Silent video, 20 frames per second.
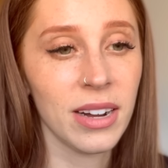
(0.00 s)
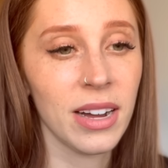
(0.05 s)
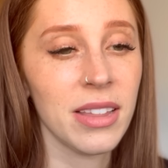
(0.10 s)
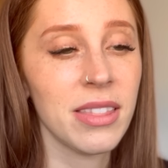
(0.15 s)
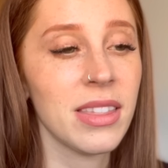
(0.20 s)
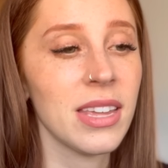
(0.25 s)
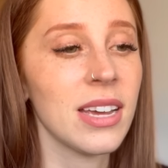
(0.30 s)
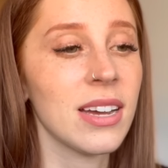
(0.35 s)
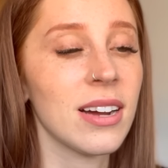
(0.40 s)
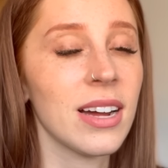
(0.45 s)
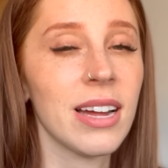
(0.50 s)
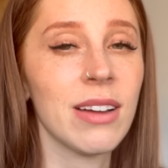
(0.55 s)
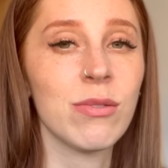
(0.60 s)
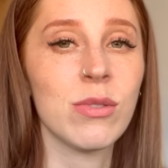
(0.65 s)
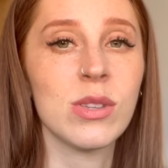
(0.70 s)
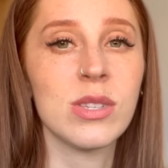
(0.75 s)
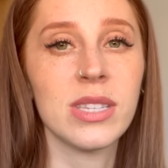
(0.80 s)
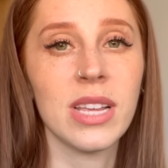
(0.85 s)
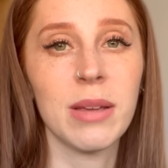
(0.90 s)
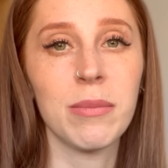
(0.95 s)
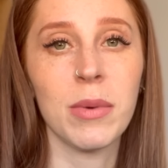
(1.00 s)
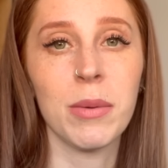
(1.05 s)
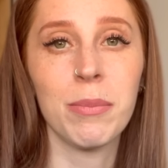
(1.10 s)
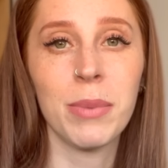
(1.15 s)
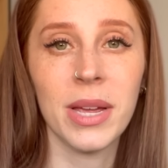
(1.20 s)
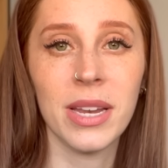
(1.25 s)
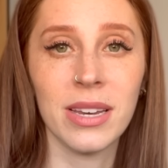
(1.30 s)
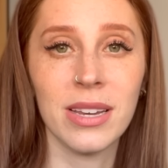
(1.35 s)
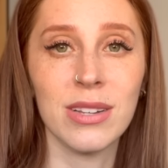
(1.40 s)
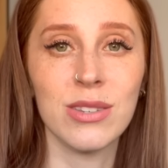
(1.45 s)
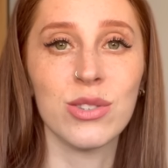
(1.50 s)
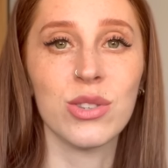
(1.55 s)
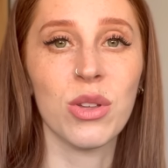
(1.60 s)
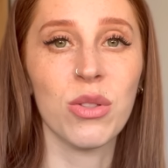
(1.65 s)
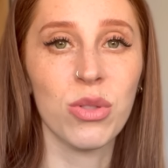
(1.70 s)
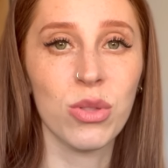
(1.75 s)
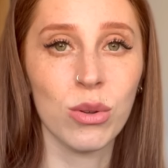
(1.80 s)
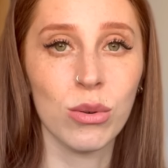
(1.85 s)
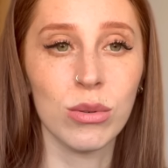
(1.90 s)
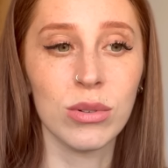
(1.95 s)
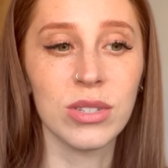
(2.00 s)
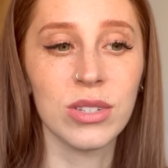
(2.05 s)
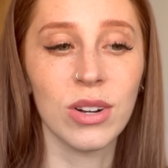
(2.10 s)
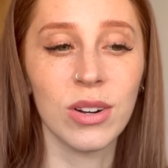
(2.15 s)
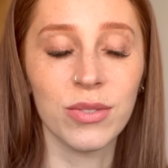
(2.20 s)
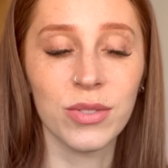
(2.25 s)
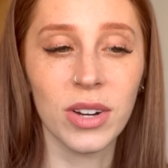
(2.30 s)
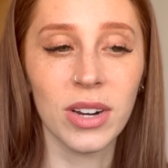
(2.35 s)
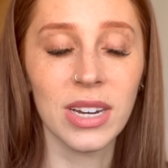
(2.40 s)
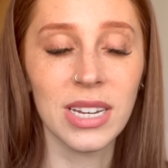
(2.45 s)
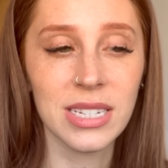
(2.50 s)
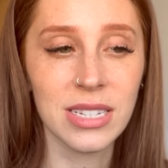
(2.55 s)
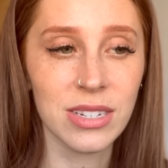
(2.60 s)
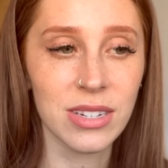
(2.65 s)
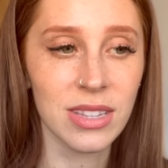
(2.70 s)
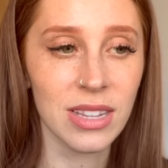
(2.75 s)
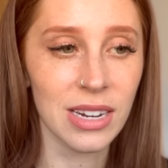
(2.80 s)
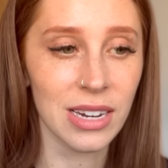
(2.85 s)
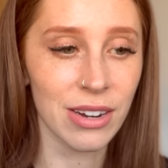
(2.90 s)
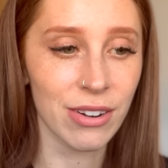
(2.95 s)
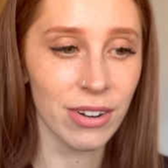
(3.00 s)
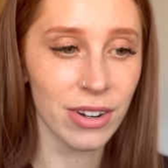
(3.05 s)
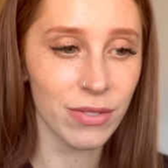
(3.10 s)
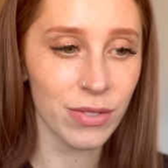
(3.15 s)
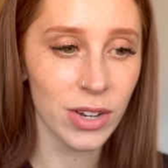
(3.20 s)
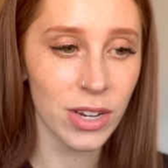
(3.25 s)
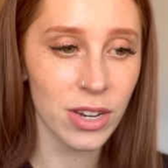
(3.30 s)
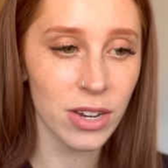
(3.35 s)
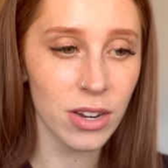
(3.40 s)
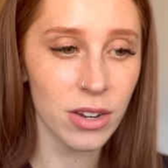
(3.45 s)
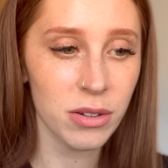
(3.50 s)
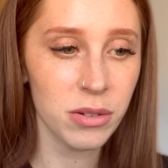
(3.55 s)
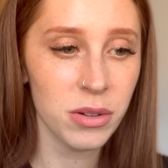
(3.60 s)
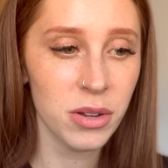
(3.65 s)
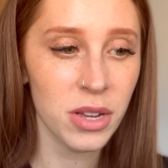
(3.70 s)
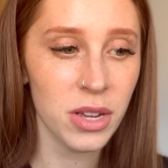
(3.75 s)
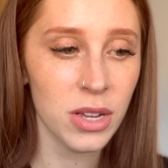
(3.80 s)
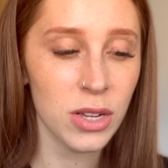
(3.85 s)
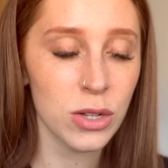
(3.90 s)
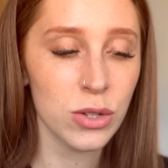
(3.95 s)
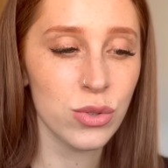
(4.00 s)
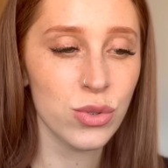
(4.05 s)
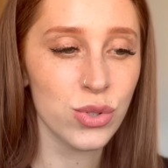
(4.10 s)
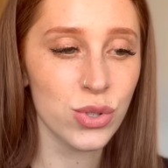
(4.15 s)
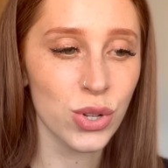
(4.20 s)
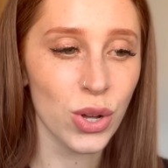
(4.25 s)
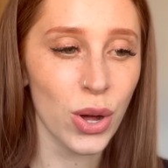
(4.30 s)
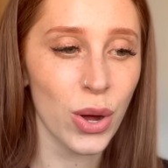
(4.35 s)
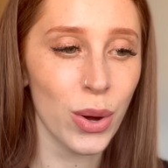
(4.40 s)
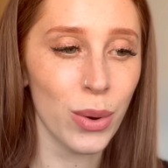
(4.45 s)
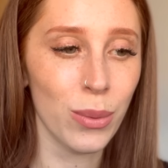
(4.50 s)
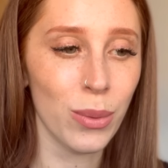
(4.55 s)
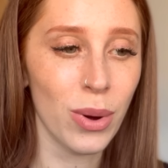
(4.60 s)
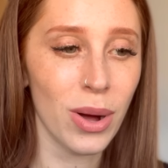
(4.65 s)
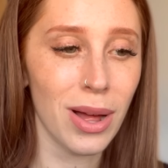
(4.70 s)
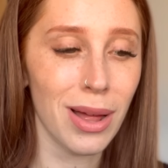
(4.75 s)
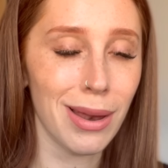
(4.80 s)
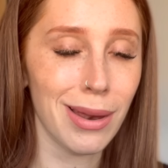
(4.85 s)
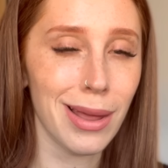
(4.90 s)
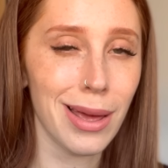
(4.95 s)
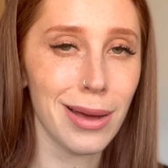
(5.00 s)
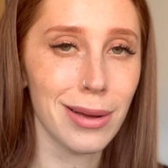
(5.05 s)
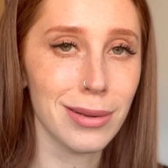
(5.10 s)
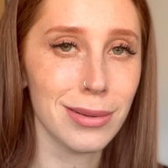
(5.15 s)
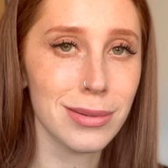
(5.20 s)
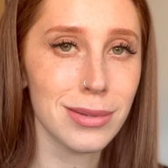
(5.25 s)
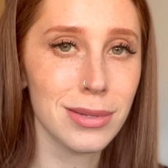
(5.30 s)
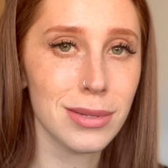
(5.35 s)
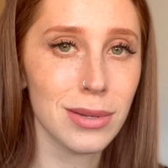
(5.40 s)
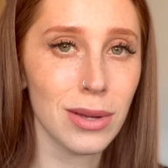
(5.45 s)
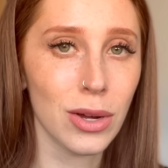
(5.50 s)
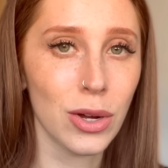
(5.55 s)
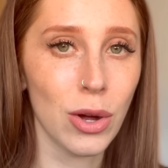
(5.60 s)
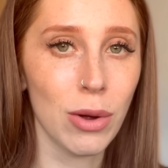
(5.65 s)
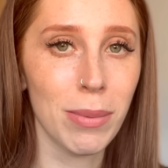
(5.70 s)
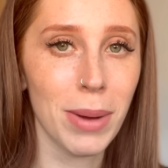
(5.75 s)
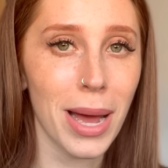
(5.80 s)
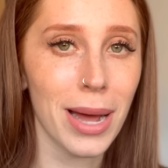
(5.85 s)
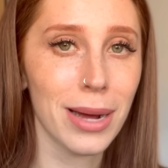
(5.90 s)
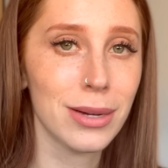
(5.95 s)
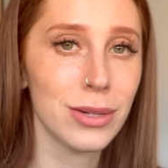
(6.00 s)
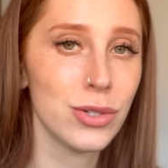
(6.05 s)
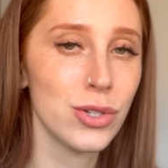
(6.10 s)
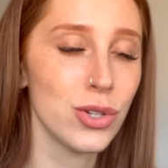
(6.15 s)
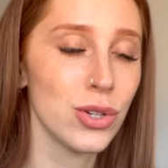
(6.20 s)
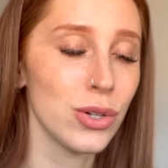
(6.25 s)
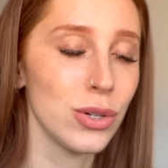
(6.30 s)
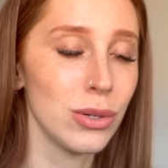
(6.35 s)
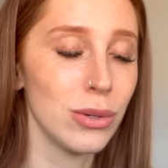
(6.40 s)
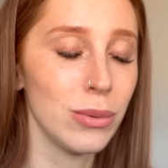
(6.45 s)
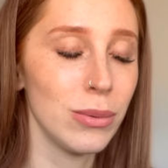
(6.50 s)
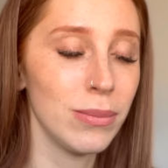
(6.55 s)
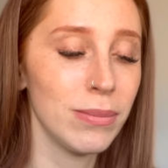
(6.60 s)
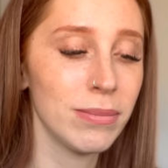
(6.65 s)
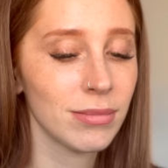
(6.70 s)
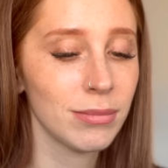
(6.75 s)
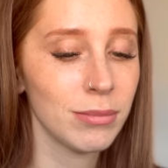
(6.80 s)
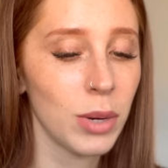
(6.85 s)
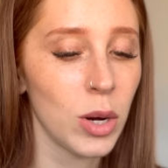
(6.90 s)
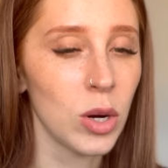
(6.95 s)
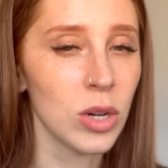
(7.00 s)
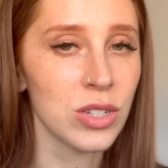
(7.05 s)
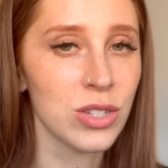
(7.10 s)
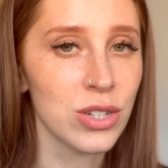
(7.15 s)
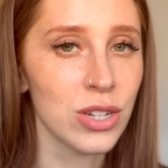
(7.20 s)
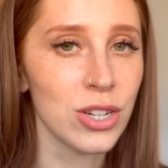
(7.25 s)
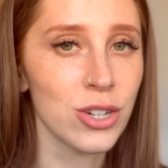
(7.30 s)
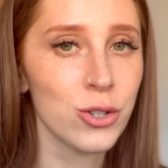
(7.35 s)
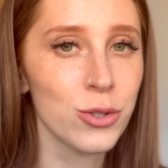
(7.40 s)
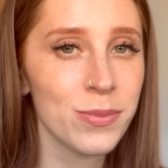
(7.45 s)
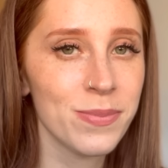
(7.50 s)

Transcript: I think I have the same opinions and thoughts after I listen to the lyric video. So let us go back to Parsnish.